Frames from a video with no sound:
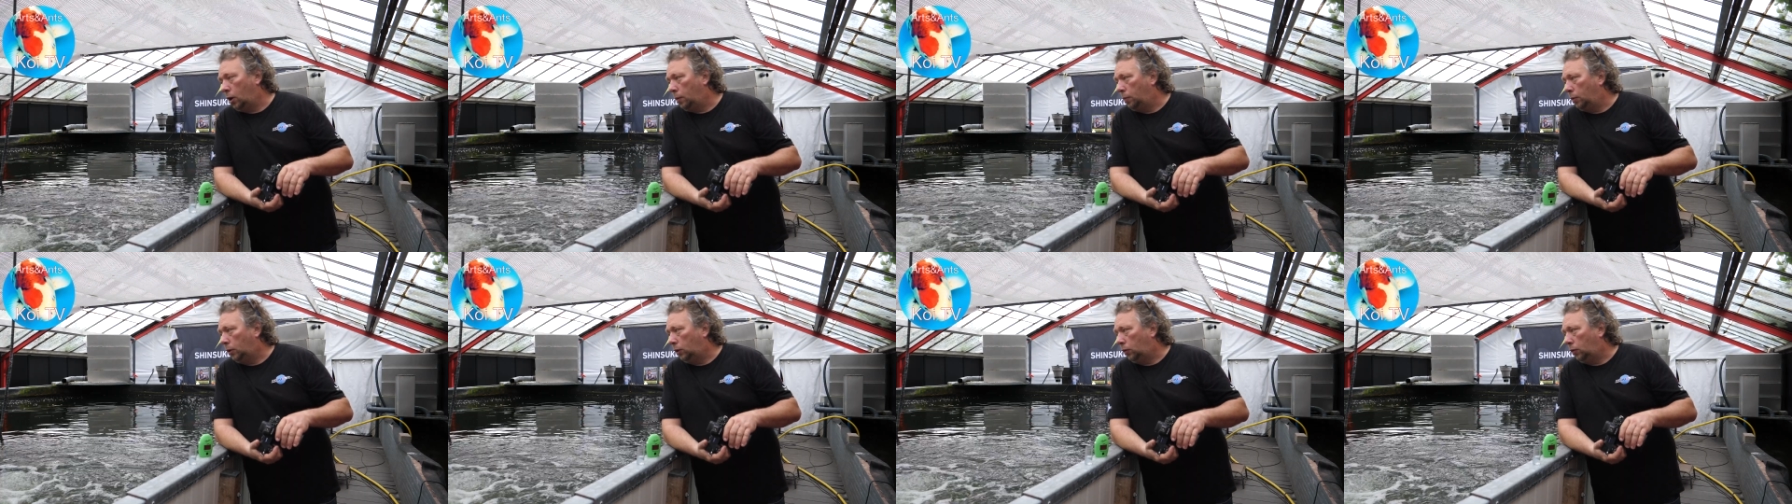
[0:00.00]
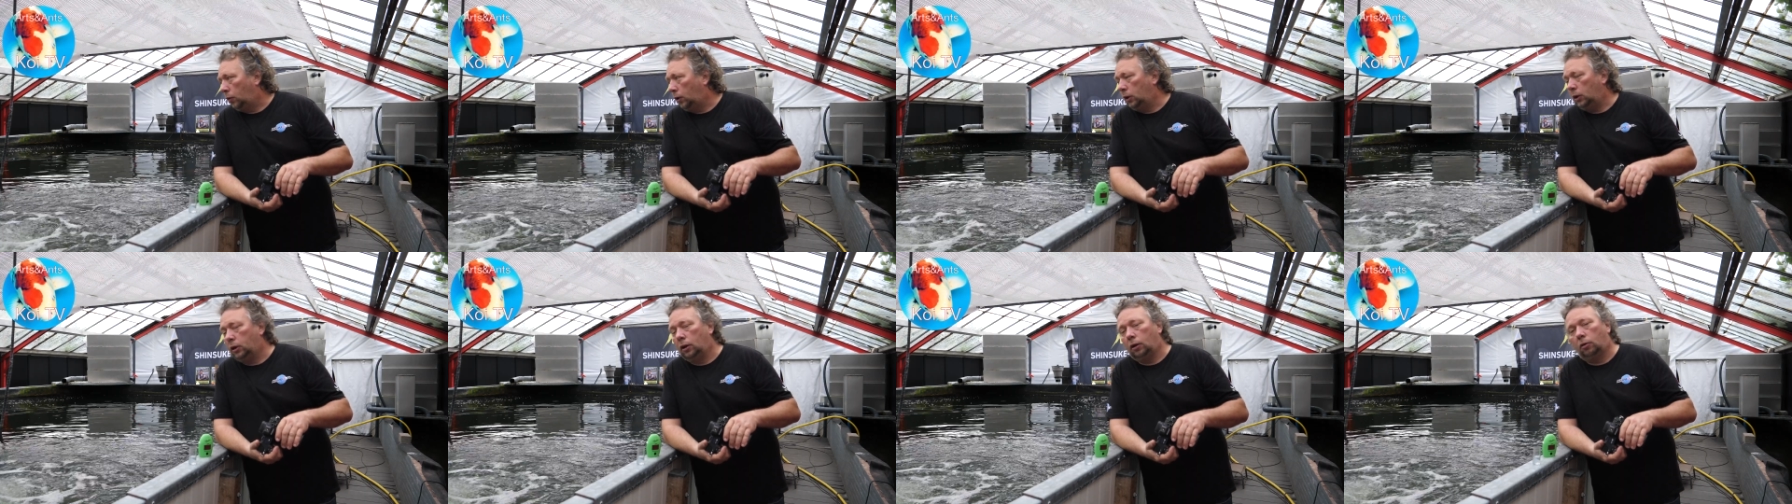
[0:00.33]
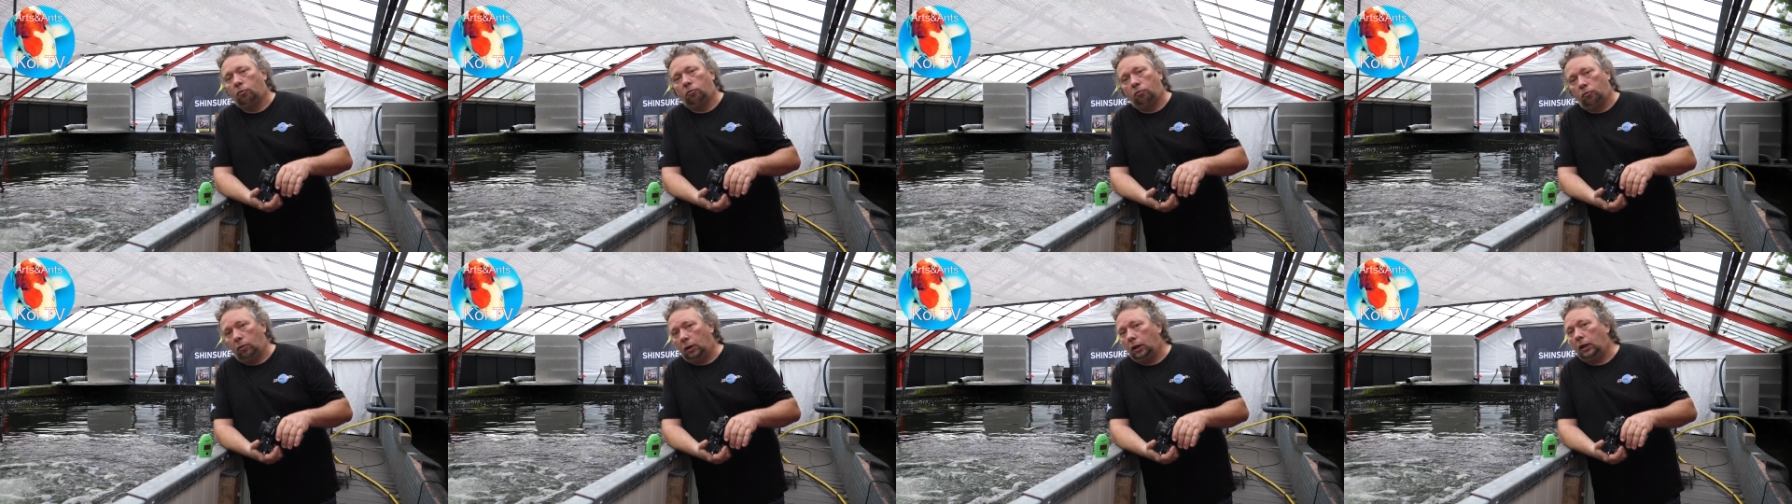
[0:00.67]
between
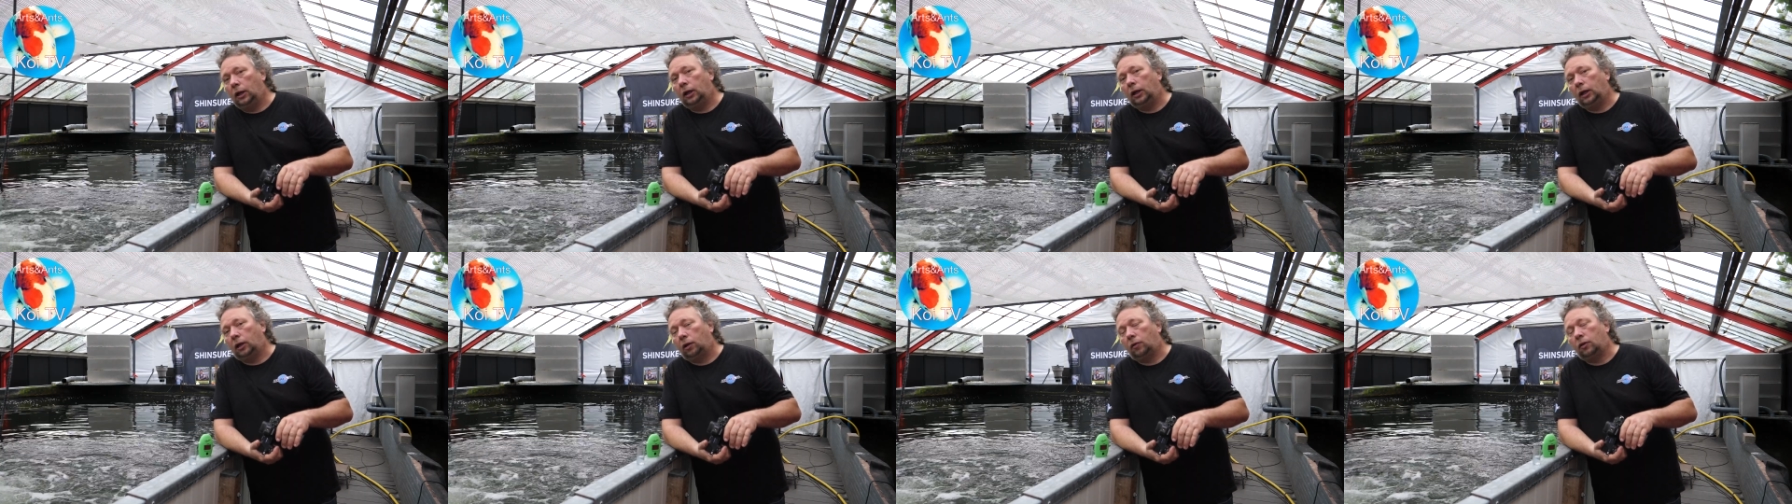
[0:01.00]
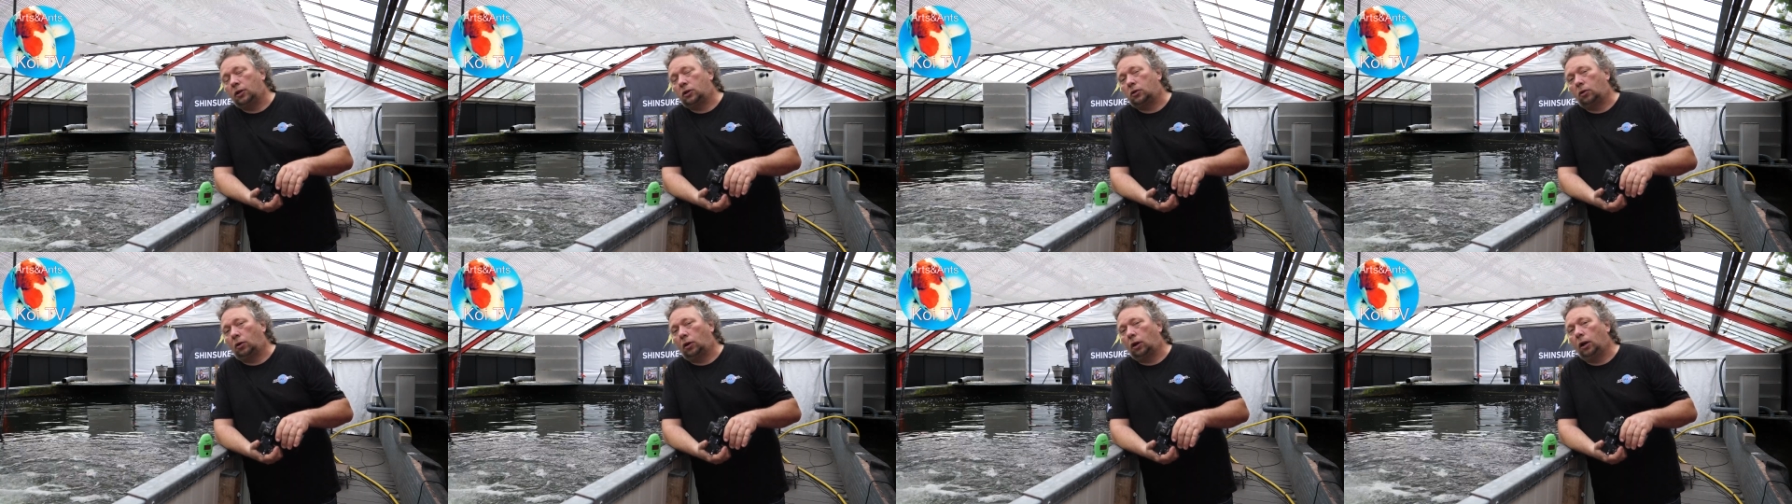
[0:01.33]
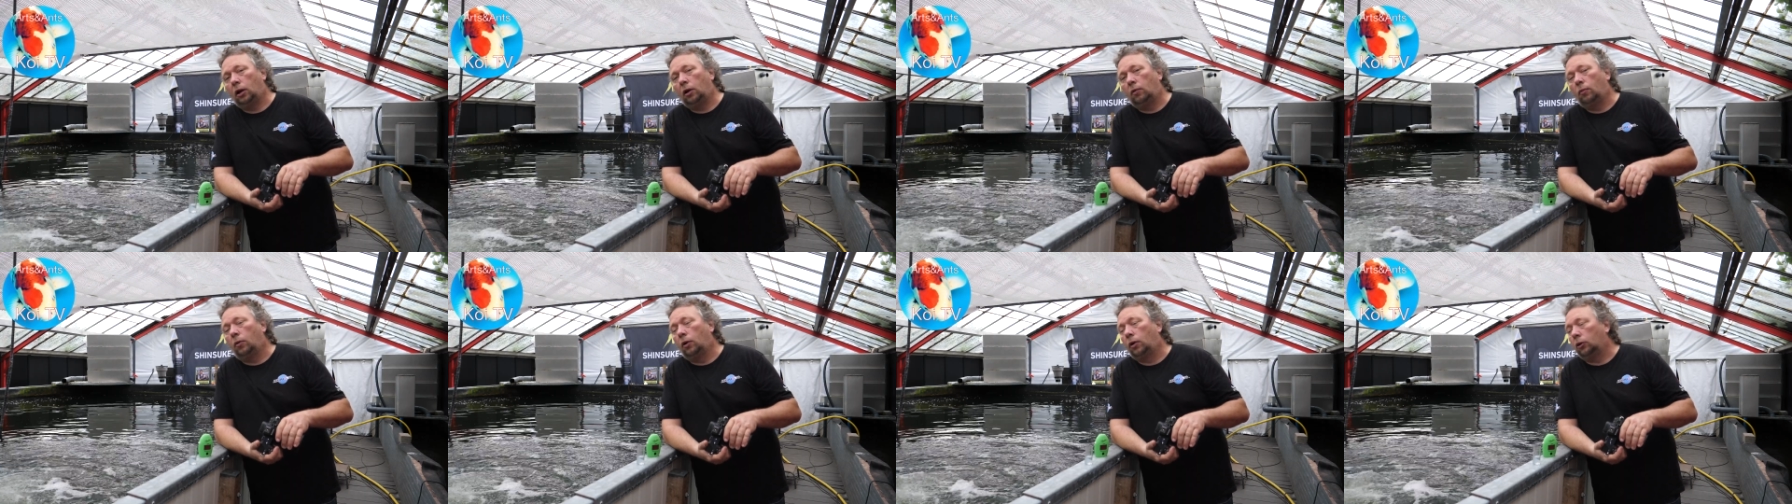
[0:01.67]
the really crystal
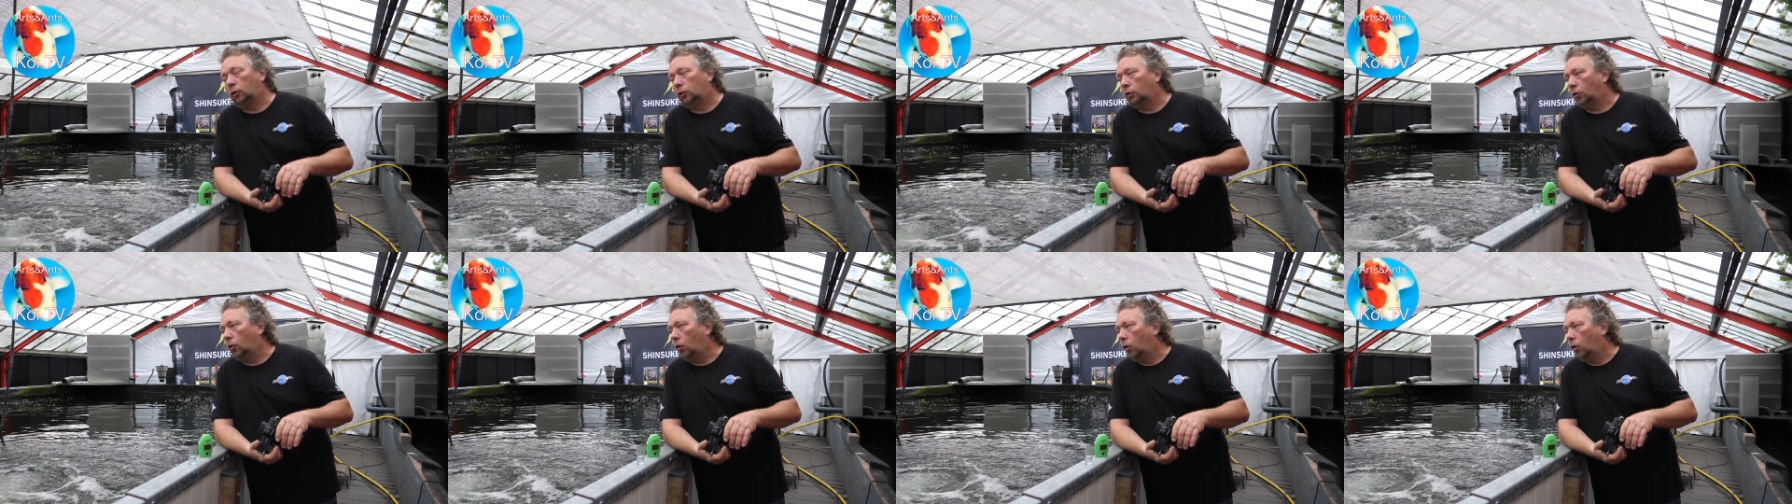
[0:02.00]
clear water